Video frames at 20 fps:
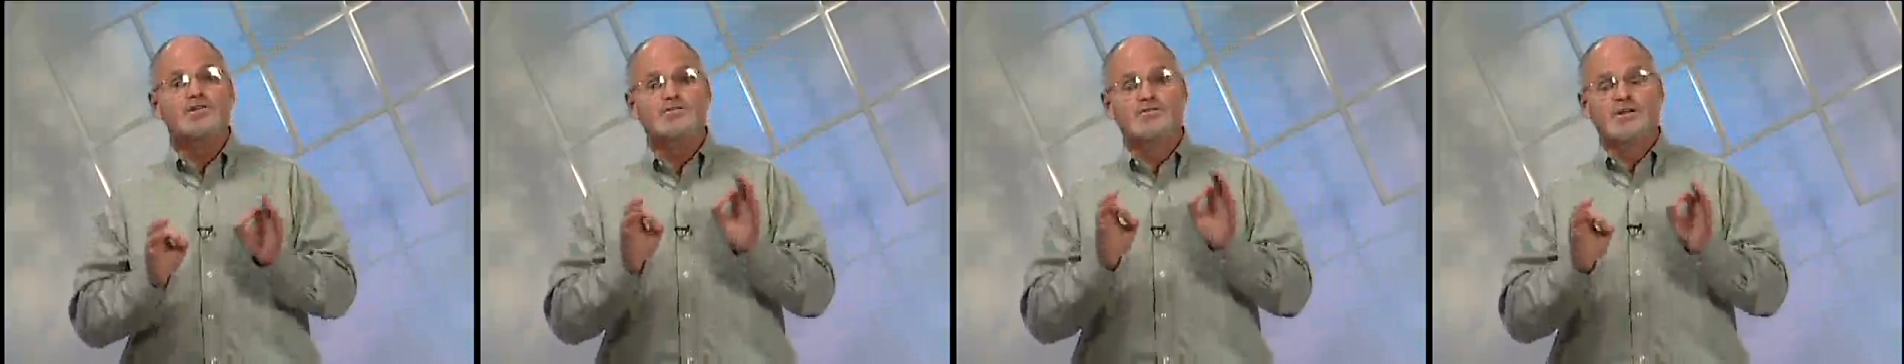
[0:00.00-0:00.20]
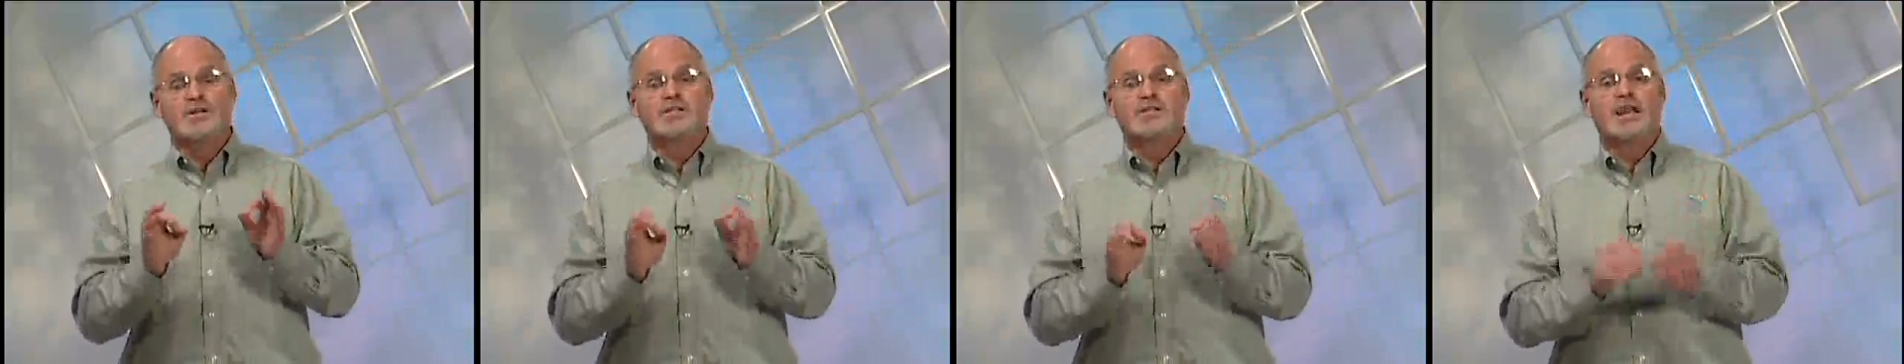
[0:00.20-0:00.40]

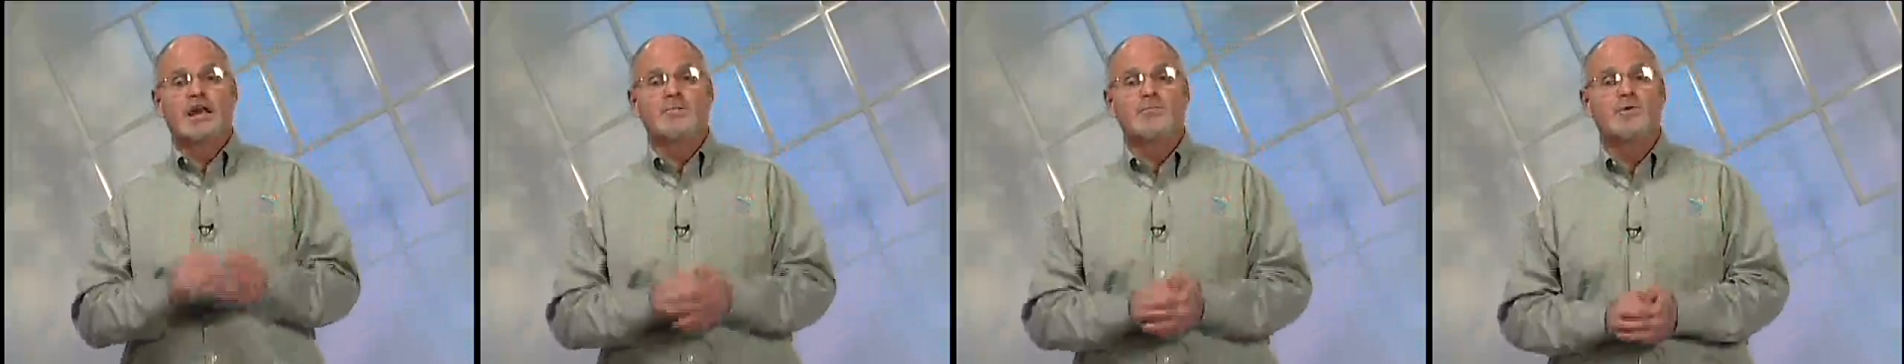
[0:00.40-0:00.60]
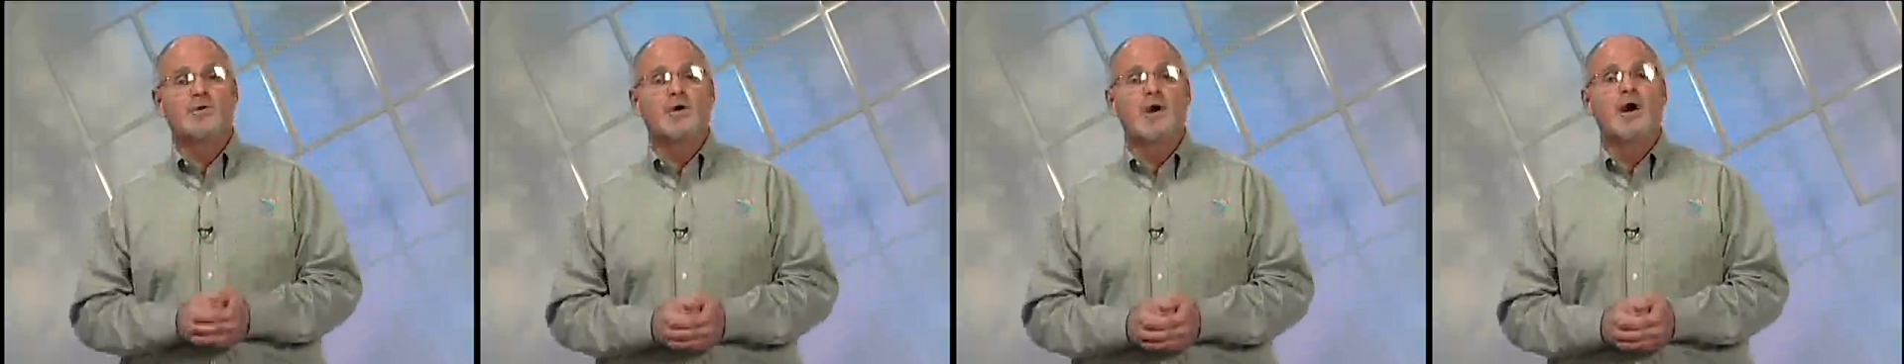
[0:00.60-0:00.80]
for
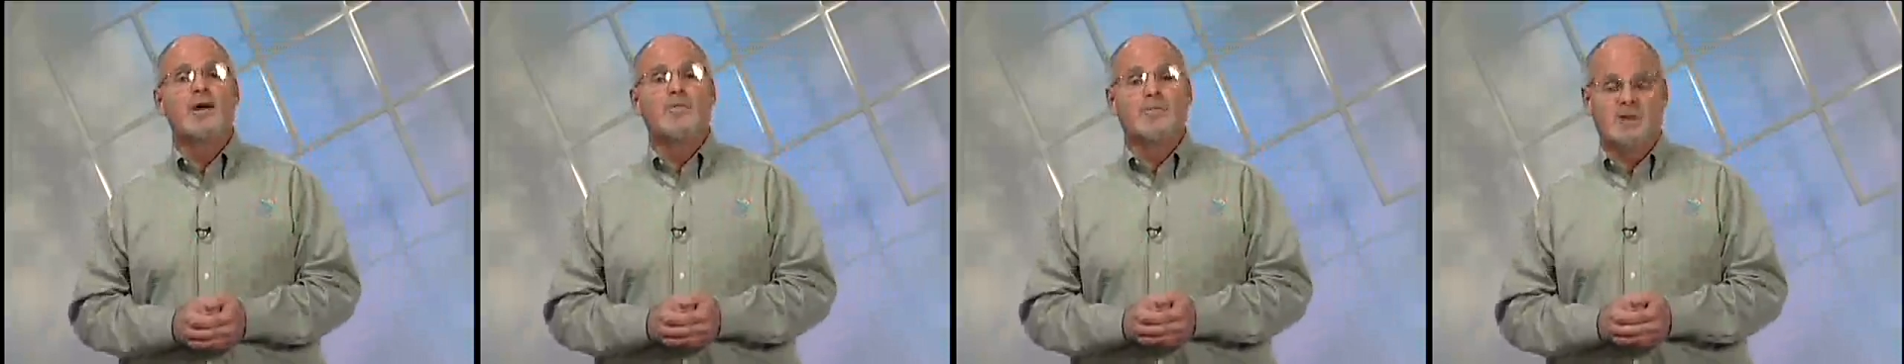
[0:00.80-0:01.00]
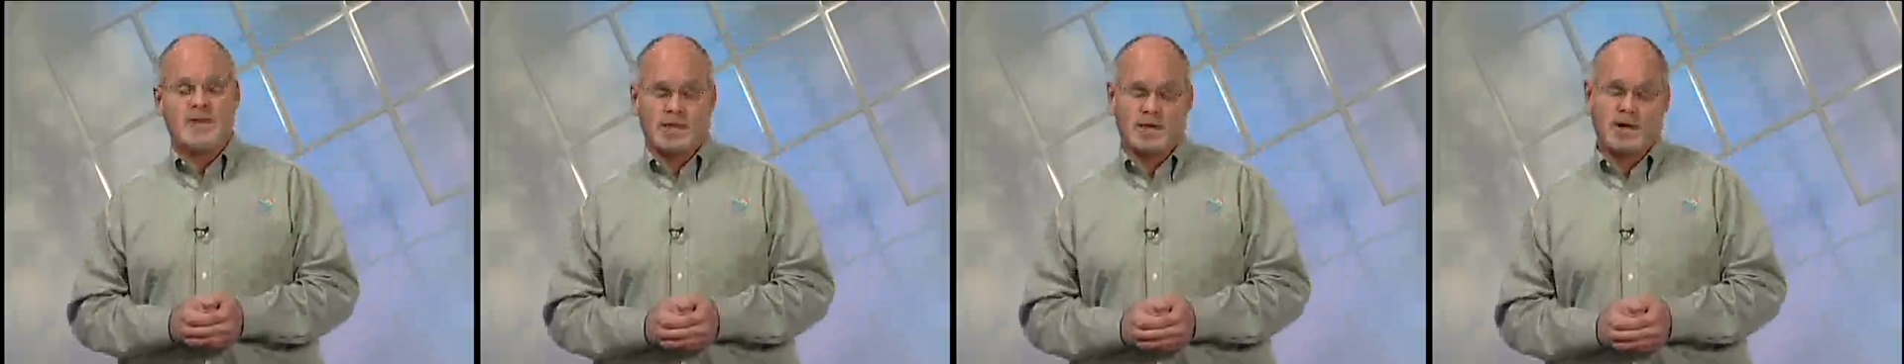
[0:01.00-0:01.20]
example,
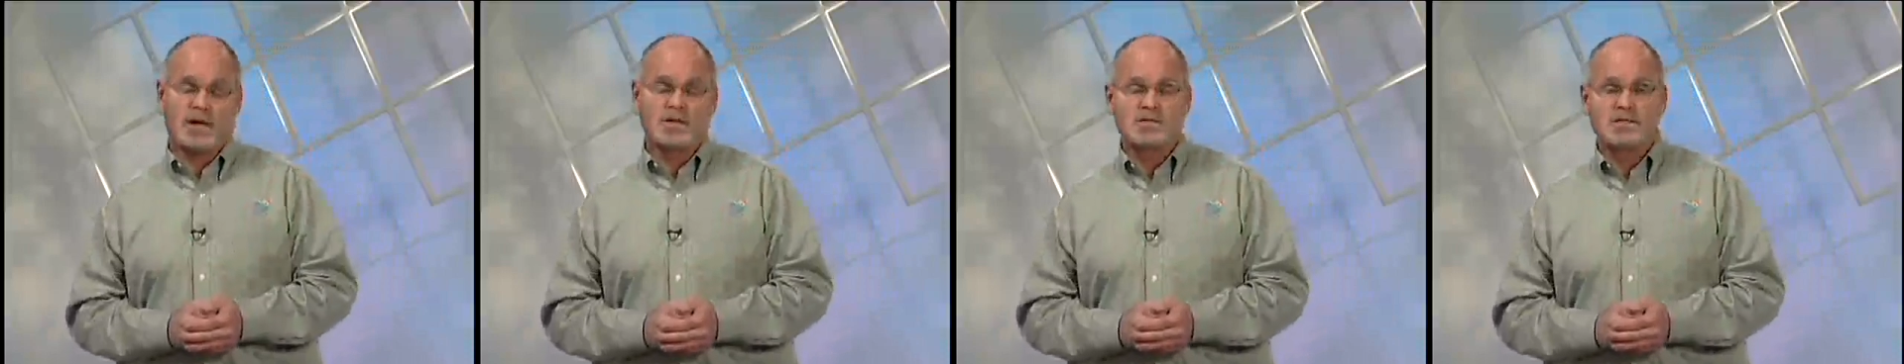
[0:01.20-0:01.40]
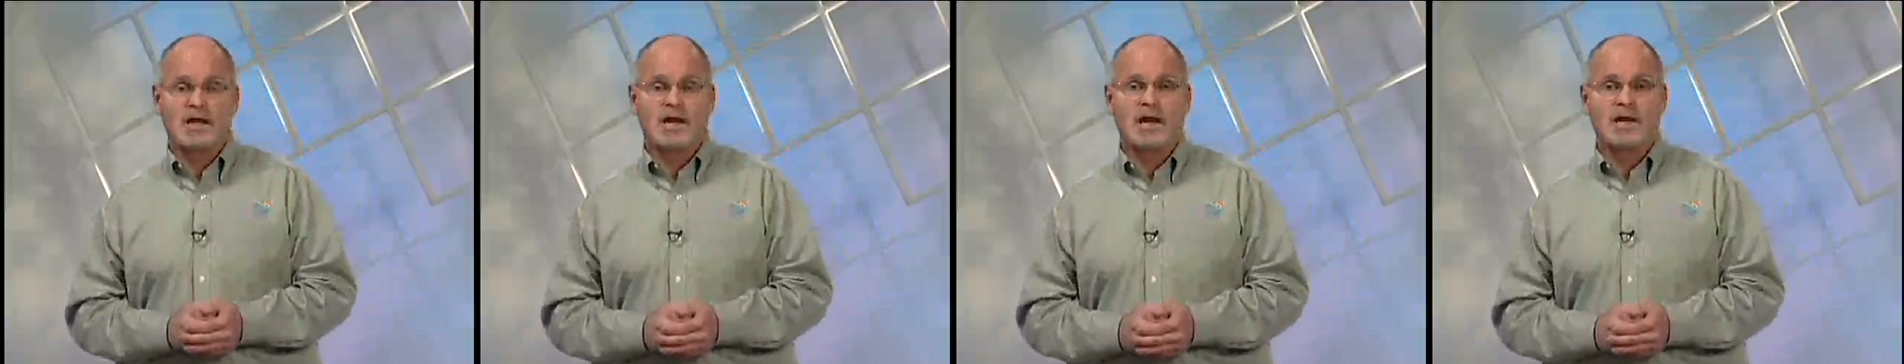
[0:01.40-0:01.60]
being on
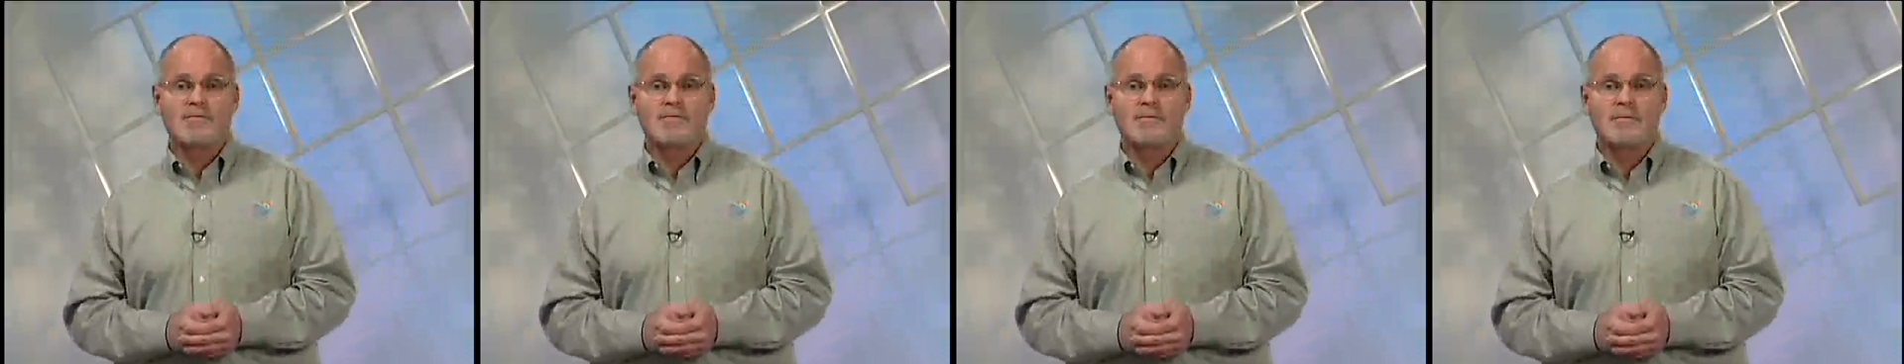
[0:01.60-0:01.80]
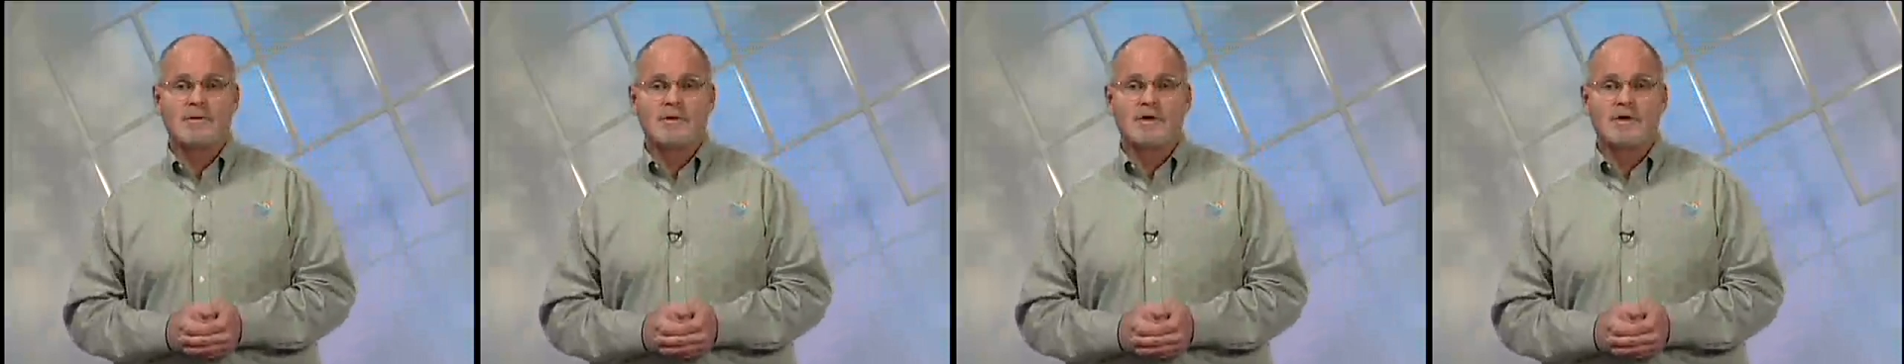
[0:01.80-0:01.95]
time,